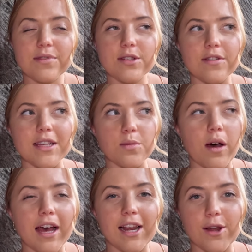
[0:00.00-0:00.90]
So that's
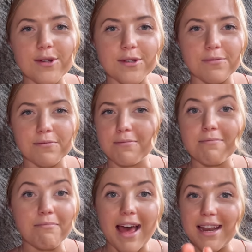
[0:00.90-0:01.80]
why loads of
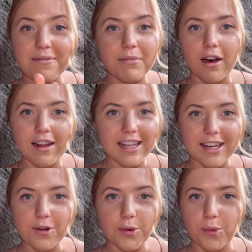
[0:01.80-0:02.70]
men in
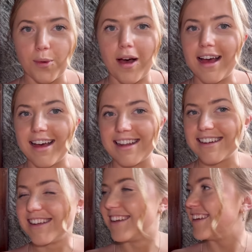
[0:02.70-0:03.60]
Bali are called
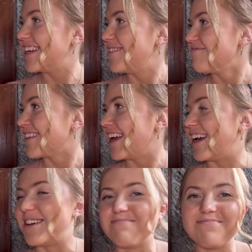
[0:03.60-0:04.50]
Wayan,
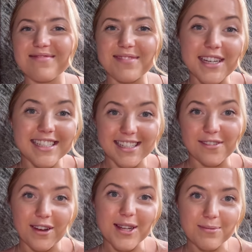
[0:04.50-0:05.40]
um, because it's
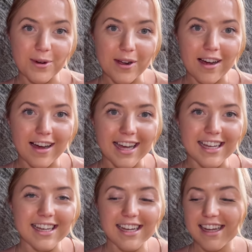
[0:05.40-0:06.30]
the firstborn guy.